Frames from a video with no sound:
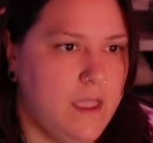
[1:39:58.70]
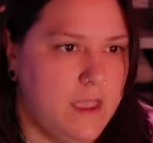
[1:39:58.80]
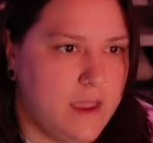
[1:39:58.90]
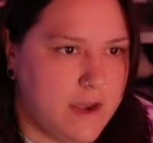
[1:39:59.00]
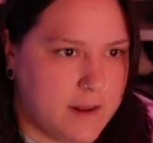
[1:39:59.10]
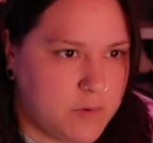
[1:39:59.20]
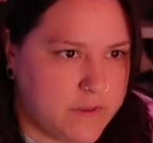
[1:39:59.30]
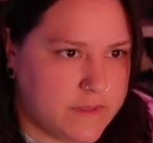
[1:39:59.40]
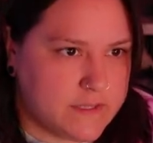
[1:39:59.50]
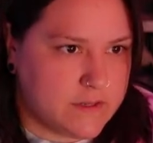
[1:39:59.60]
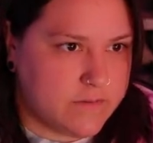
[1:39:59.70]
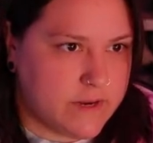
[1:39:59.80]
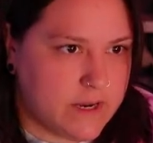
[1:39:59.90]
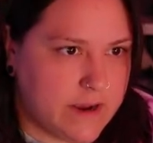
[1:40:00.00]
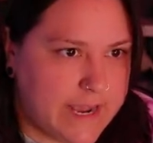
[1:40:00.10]
And I bring this over
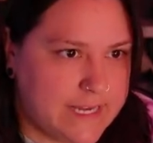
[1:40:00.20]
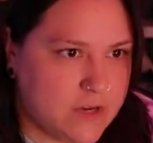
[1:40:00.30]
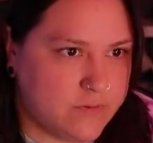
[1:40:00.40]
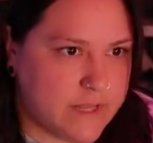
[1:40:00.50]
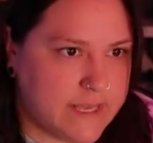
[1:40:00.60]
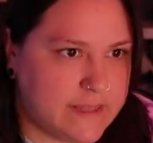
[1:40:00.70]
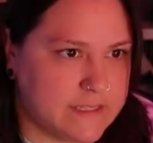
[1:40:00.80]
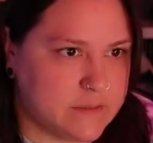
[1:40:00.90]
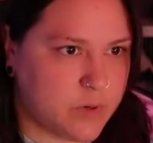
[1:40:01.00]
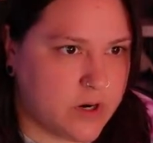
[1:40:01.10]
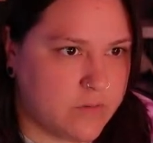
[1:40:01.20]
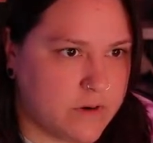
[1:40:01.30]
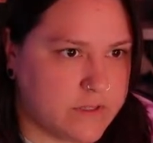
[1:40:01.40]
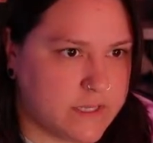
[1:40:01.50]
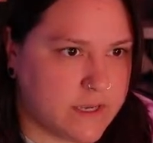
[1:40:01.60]
here. I don't like this part
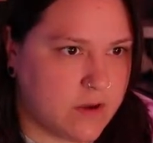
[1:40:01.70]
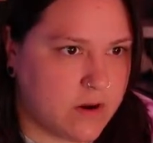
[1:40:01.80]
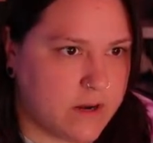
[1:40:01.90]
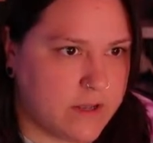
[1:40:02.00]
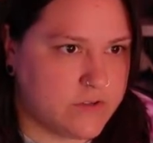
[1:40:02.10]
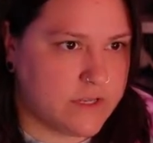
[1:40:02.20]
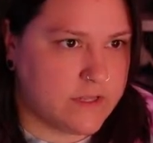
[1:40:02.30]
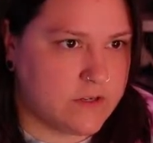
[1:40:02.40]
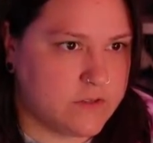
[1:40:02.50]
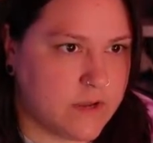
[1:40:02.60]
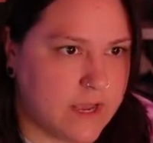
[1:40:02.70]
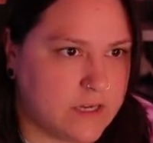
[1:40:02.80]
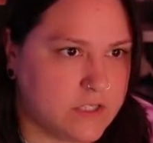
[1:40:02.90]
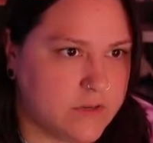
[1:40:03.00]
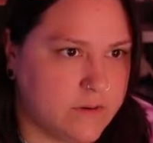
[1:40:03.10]
where it's like a hard edge right there. So
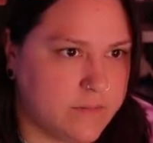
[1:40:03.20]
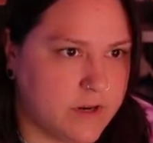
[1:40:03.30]
actually what I'm going